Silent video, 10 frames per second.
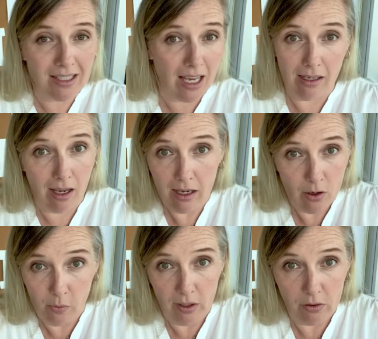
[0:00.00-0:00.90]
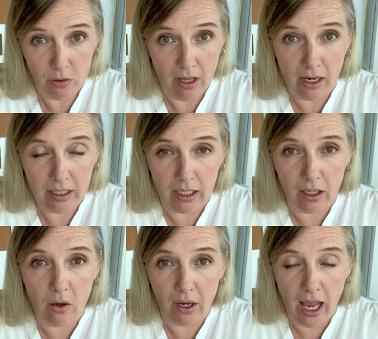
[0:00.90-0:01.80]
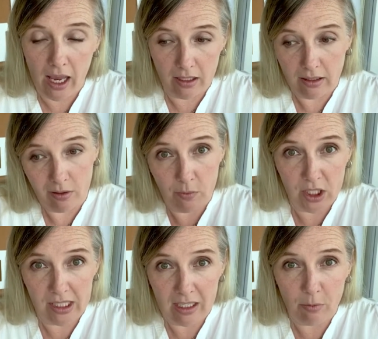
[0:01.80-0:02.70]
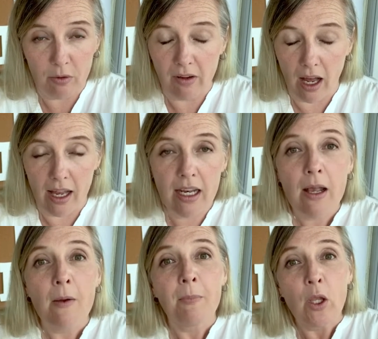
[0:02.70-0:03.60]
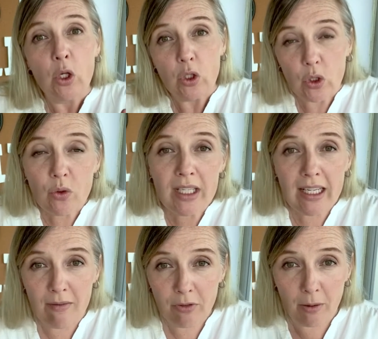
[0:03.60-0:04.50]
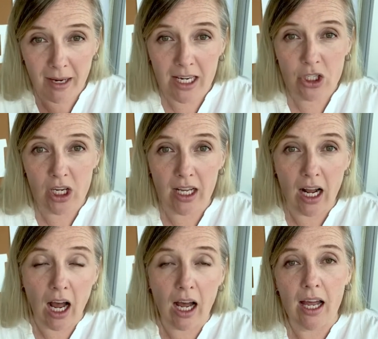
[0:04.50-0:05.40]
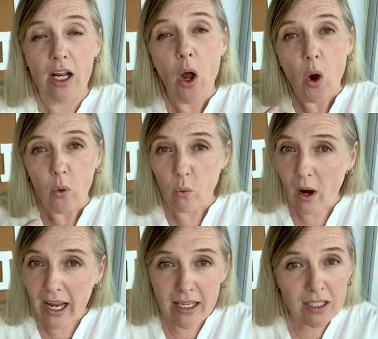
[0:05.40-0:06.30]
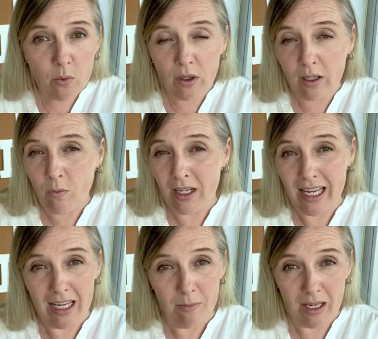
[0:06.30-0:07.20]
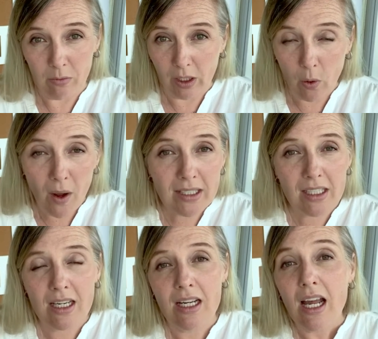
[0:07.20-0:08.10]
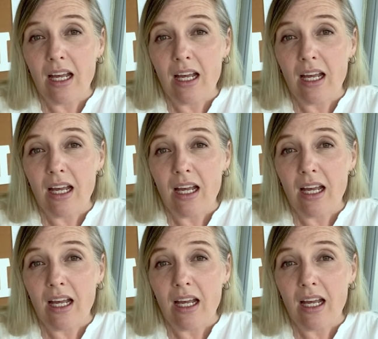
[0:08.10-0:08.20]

saying, yeah, I know we don't do that here. Okay. And we just need to move on. You need information on why is the one-on-one aide being requested?